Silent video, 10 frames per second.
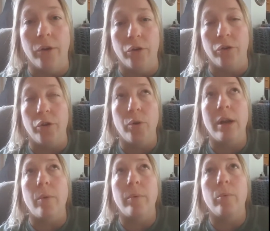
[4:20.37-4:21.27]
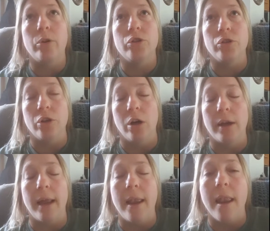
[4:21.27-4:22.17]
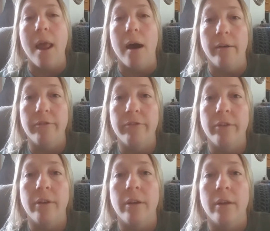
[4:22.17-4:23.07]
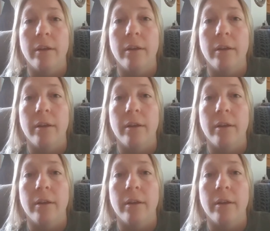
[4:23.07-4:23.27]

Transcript: You cannot reward your dog enough